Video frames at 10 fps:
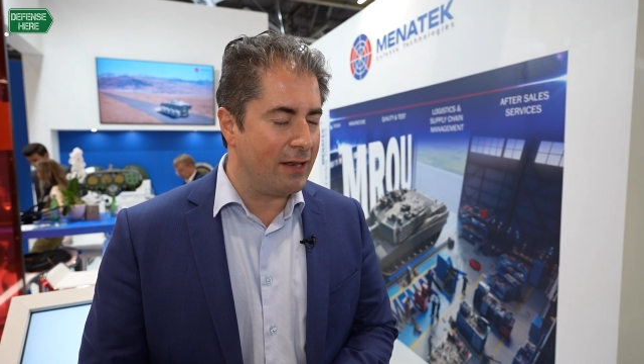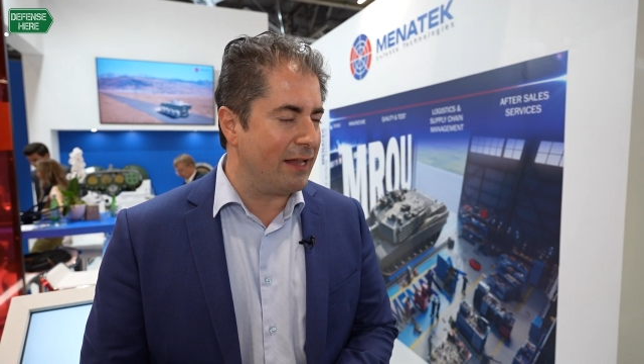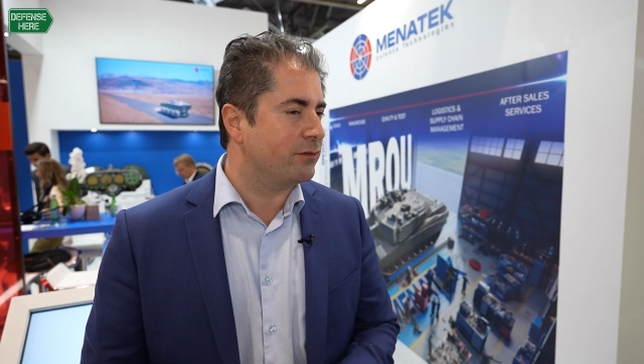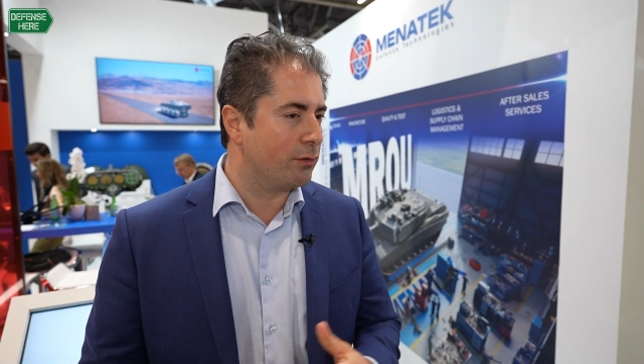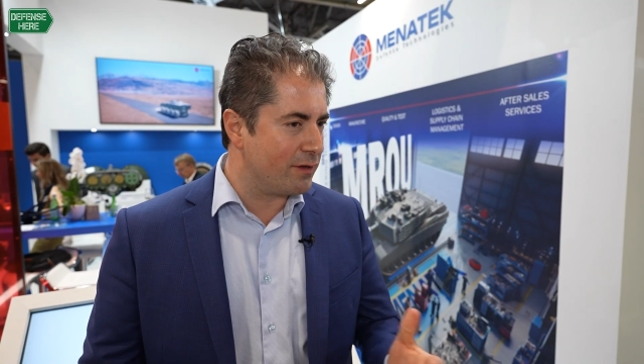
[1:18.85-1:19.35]

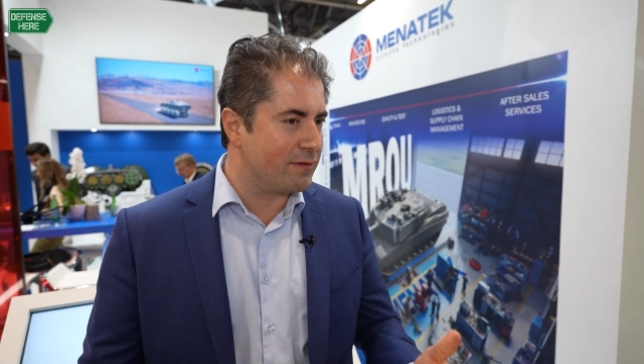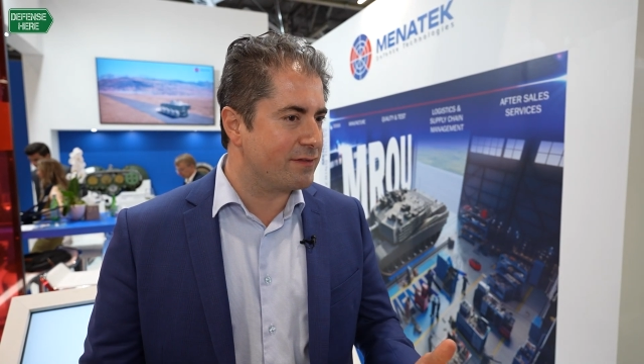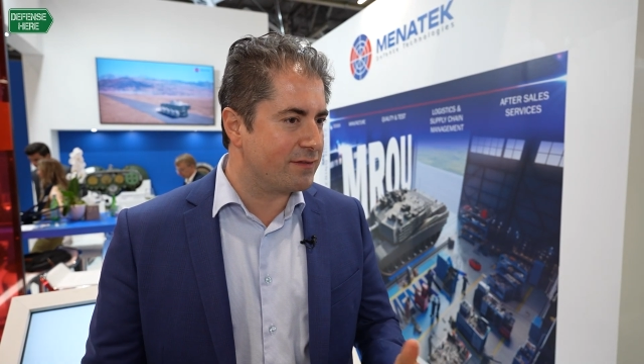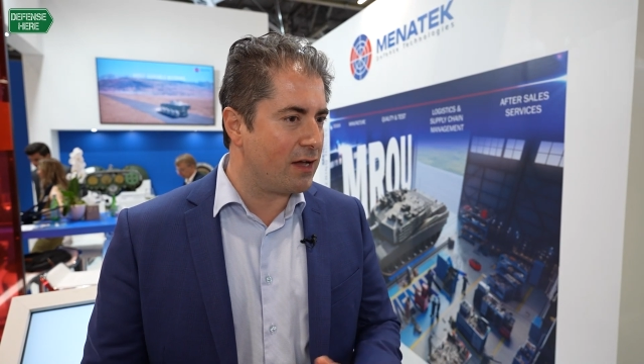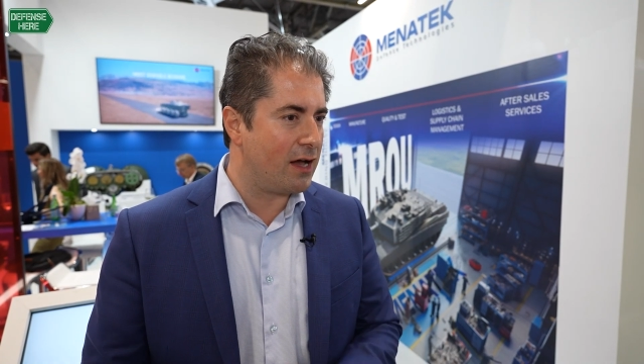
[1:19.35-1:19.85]
led to
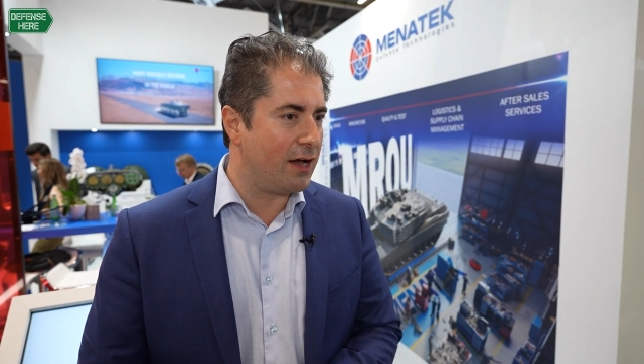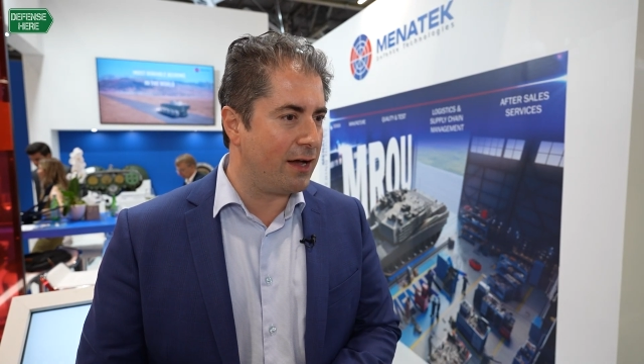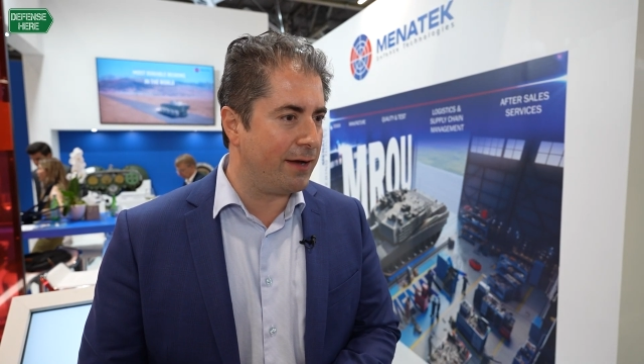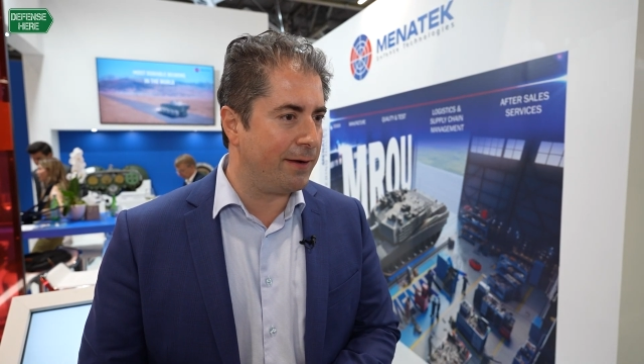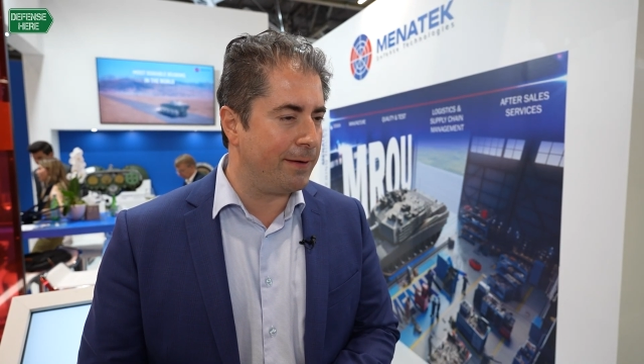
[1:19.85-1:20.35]
this
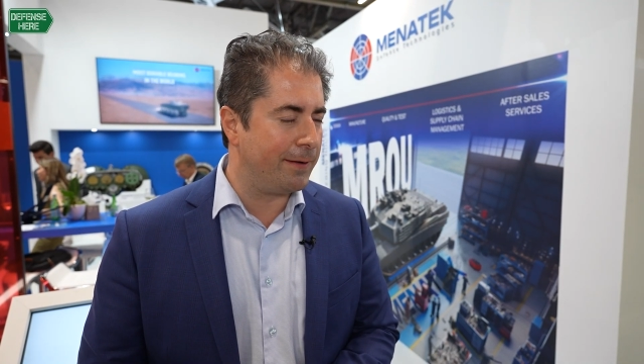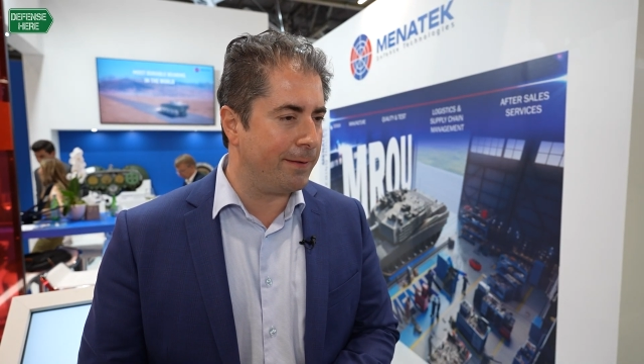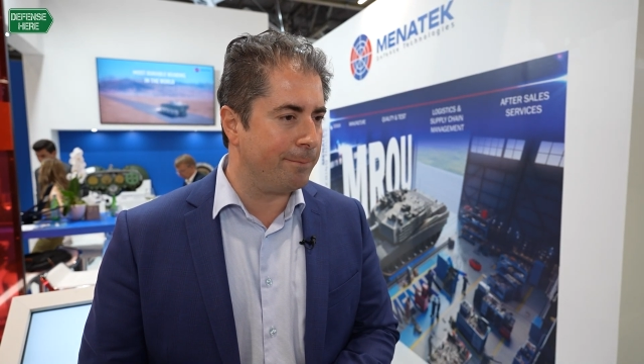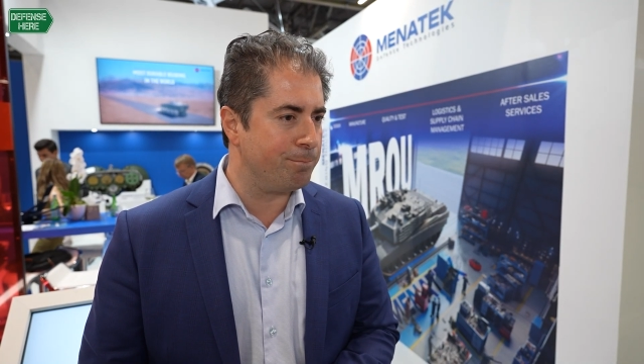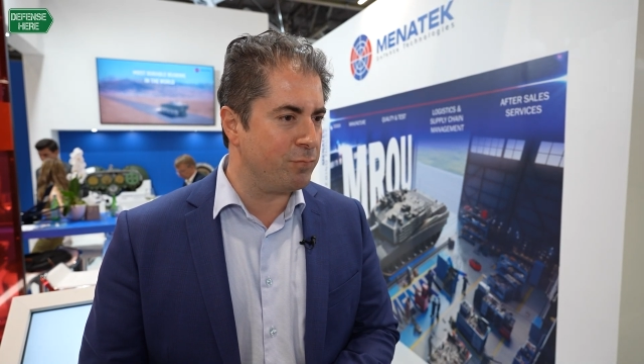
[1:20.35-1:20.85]
um,